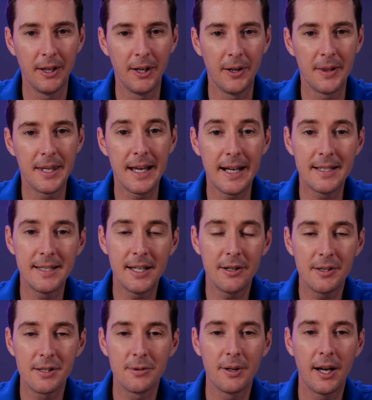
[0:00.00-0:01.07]
Uh, the
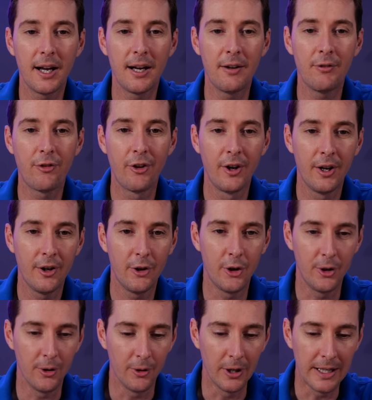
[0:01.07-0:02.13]
idea is to have
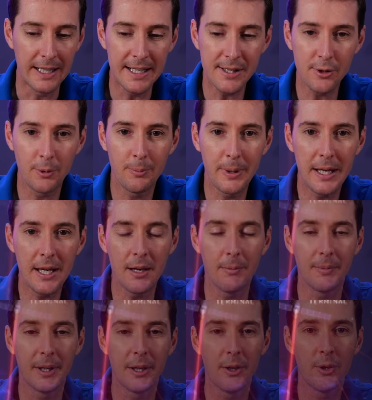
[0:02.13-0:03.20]
a, a laser
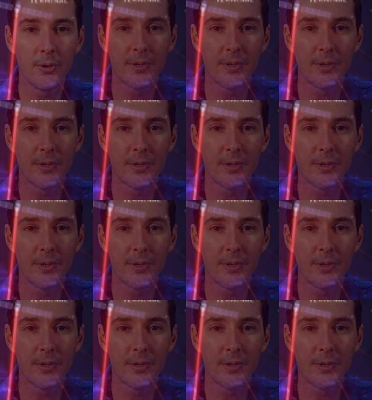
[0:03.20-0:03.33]
beam that